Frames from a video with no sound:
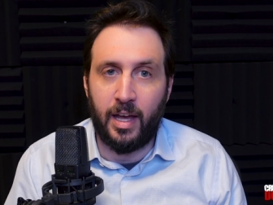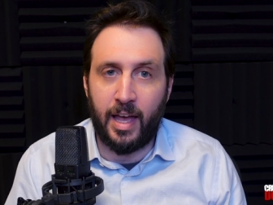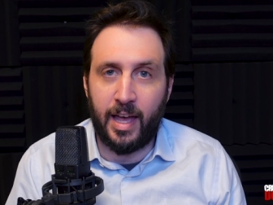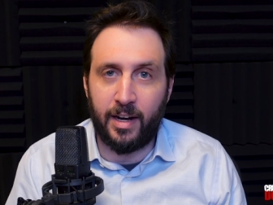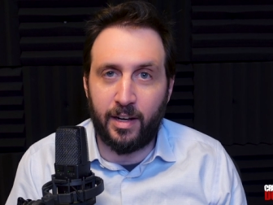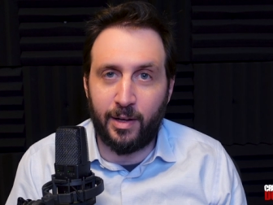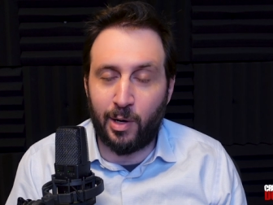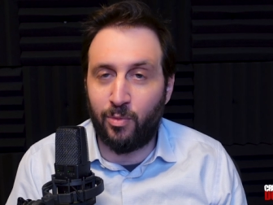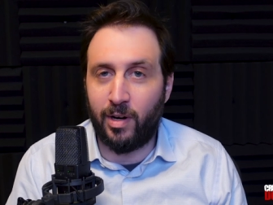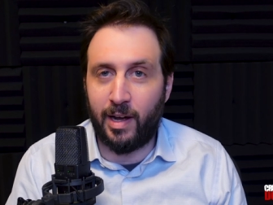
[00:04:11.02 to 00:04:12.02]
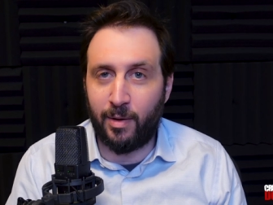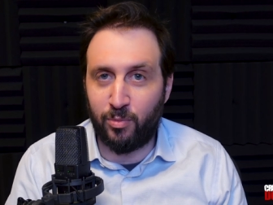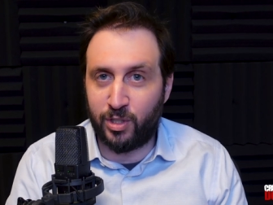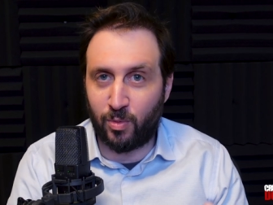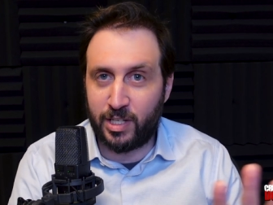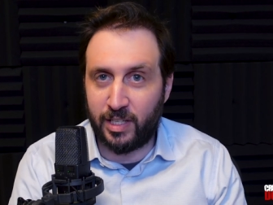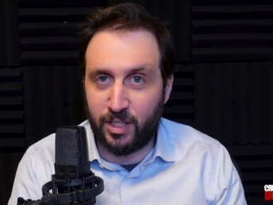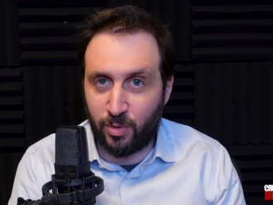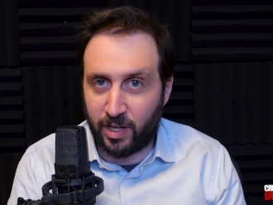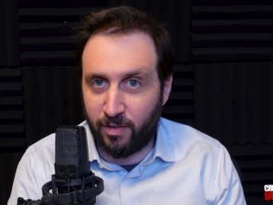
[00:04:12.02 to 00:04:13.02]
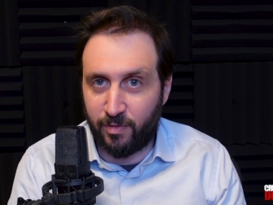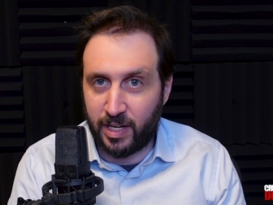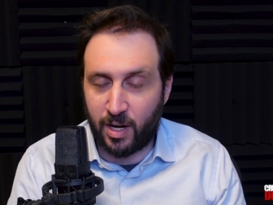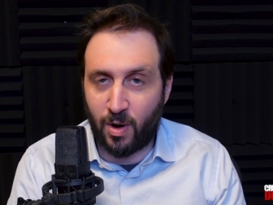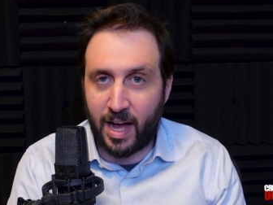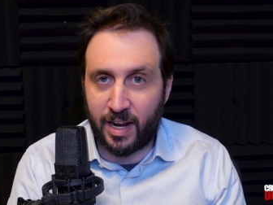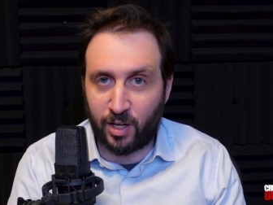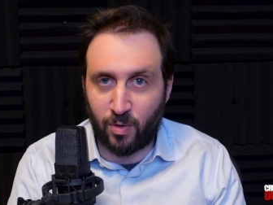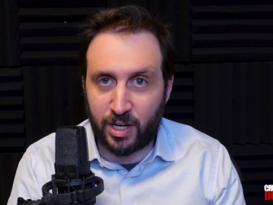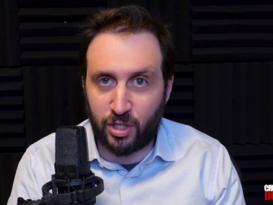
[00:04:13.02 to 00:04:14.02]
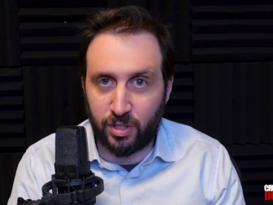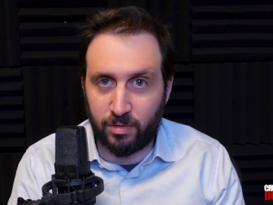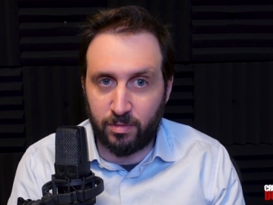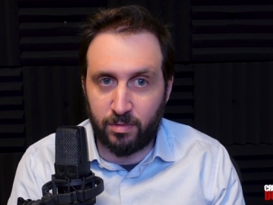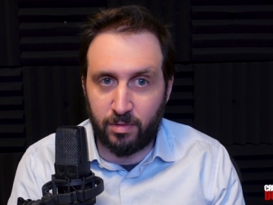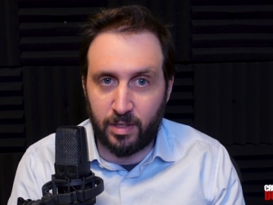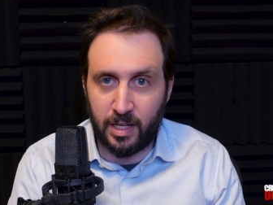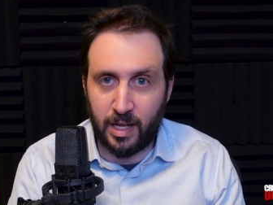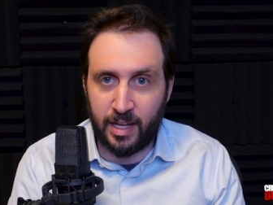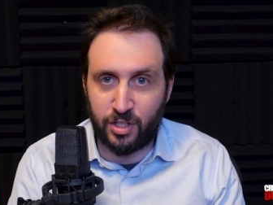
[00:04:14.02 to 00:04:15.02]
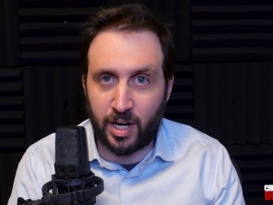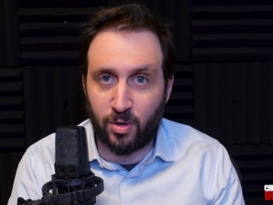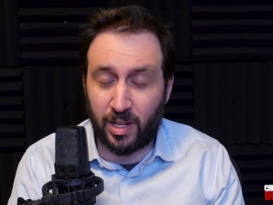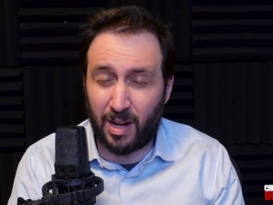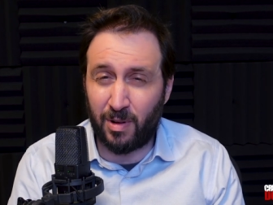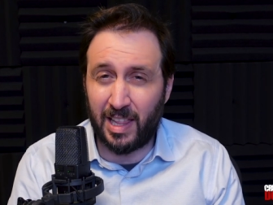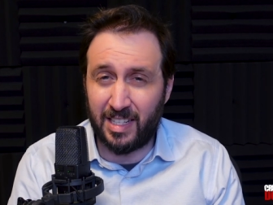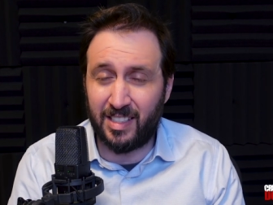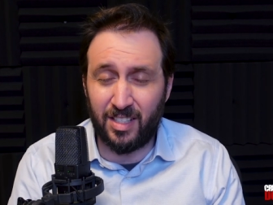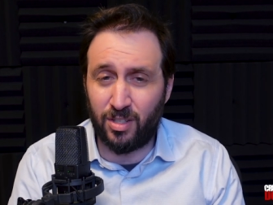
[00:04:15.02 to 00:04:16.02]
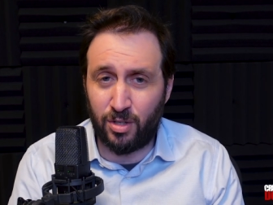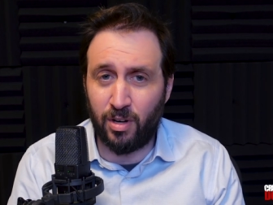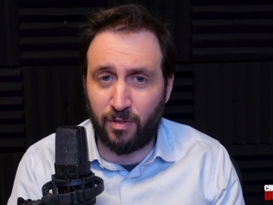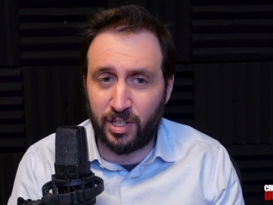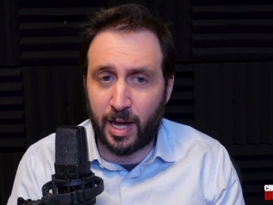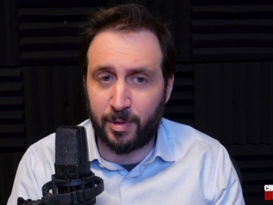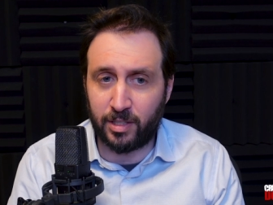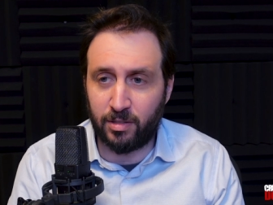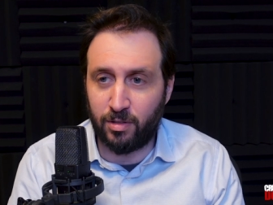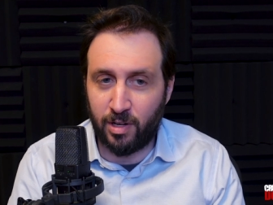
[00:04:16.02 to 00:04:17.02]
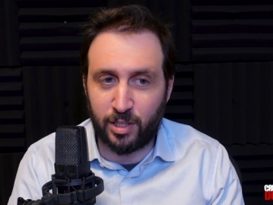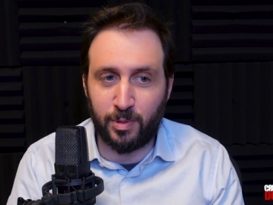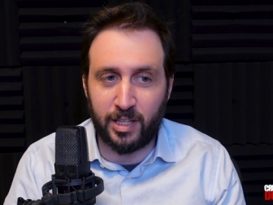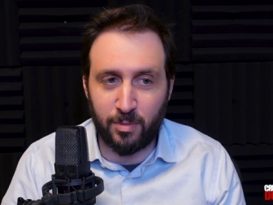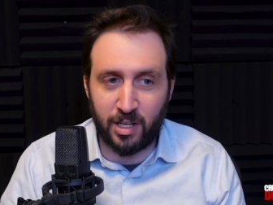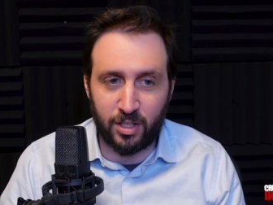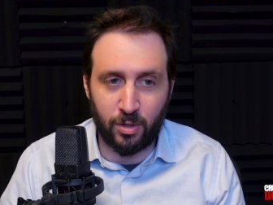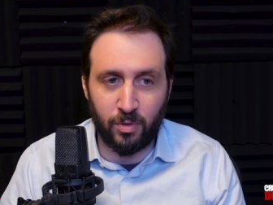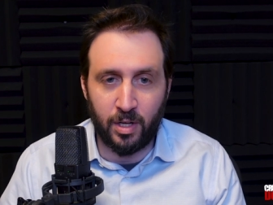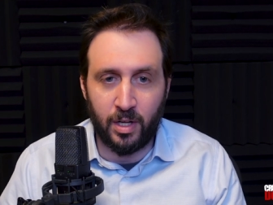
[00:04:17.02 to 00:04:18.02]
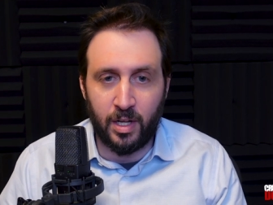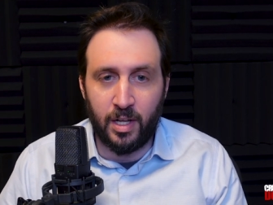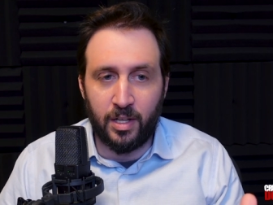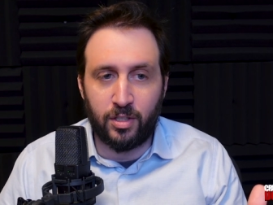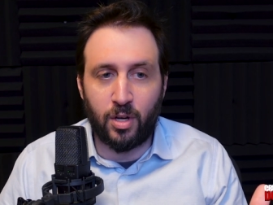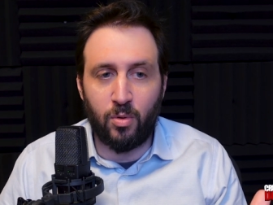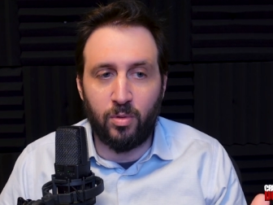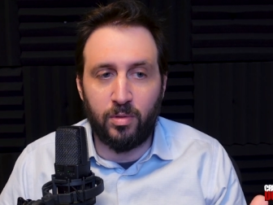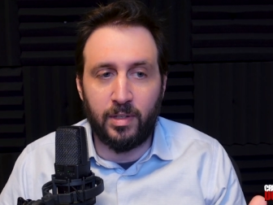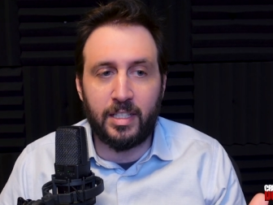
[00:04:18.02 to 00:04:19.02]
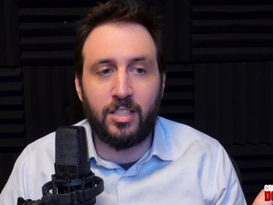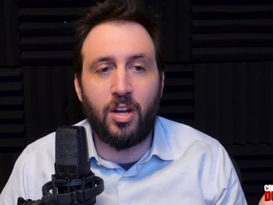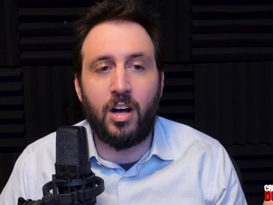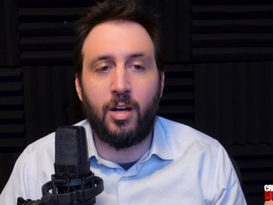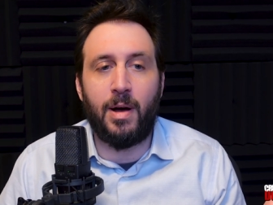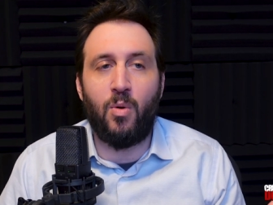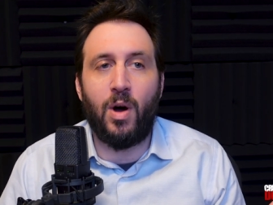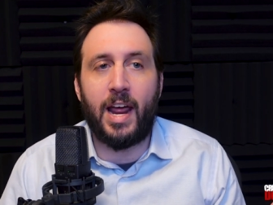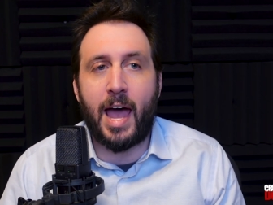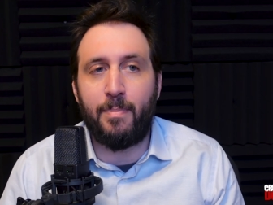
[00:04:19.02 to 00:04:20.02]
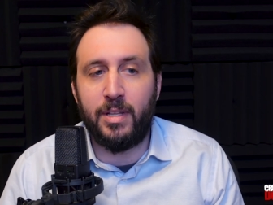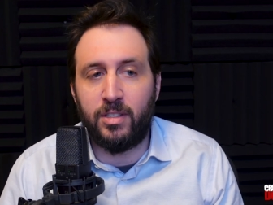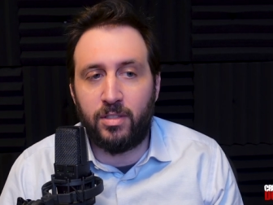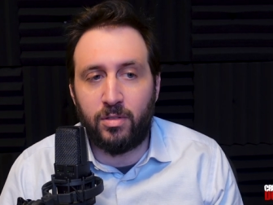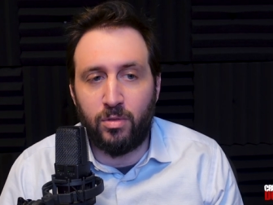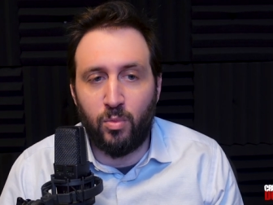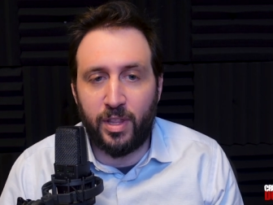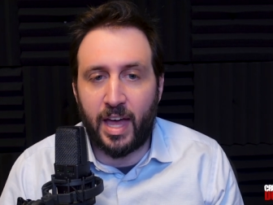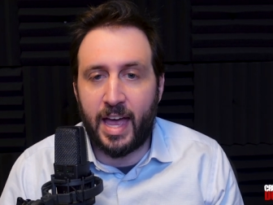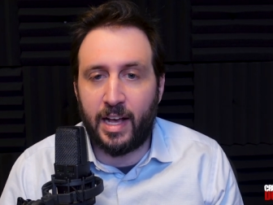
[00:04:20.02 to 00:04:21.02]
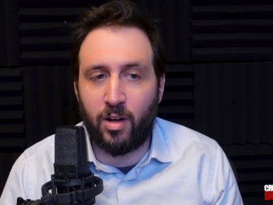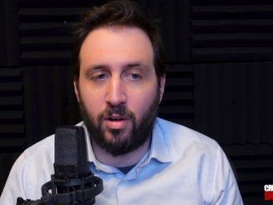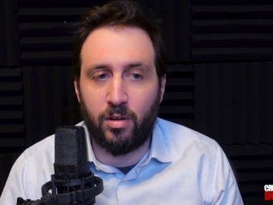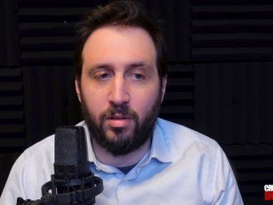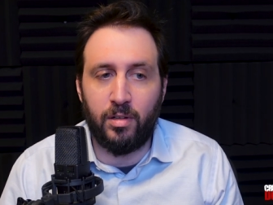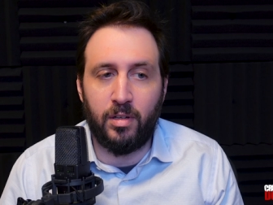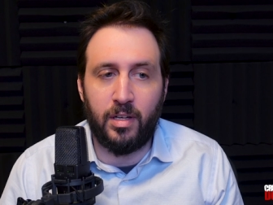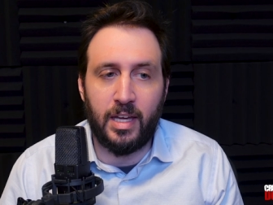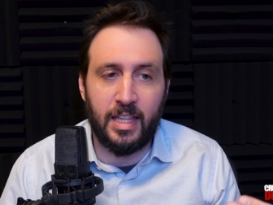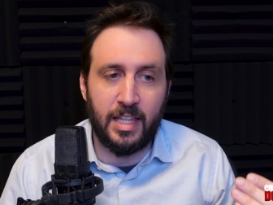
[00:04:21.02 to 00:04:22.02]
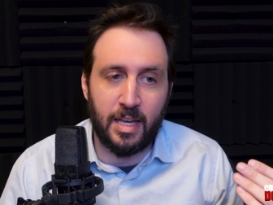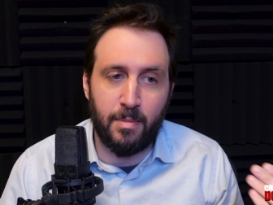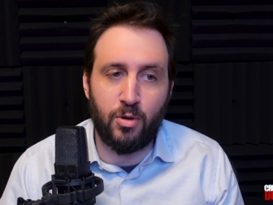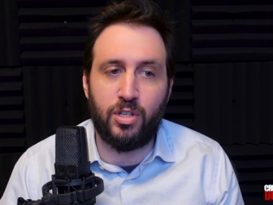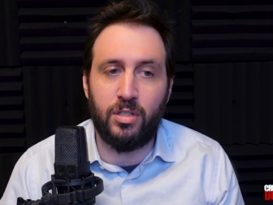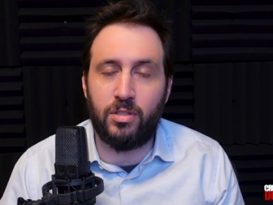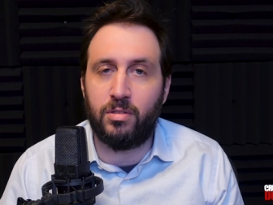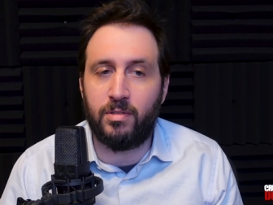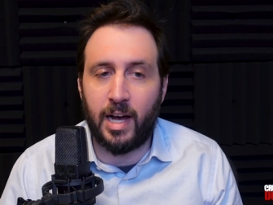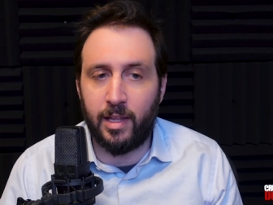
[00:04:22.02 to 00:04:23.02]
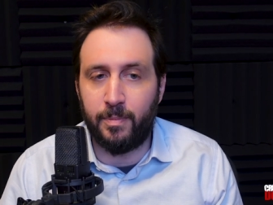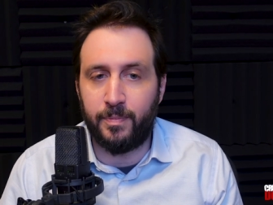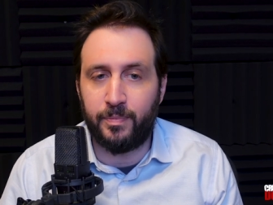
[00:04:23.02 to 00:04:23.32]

And I, I was originally doing a video on aggression in general, and I realized these are two different topics. So I split them into two. So let's talk about what happens with anger in the emotions column.